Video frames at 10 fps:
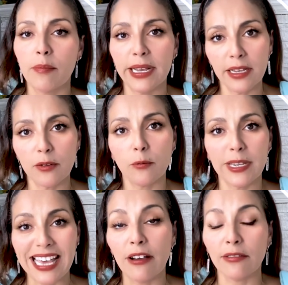but
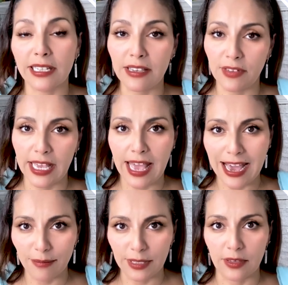without leaving
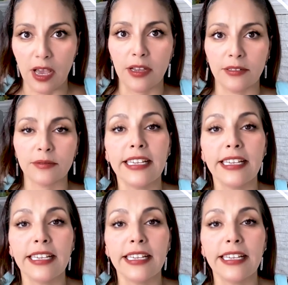Amazon.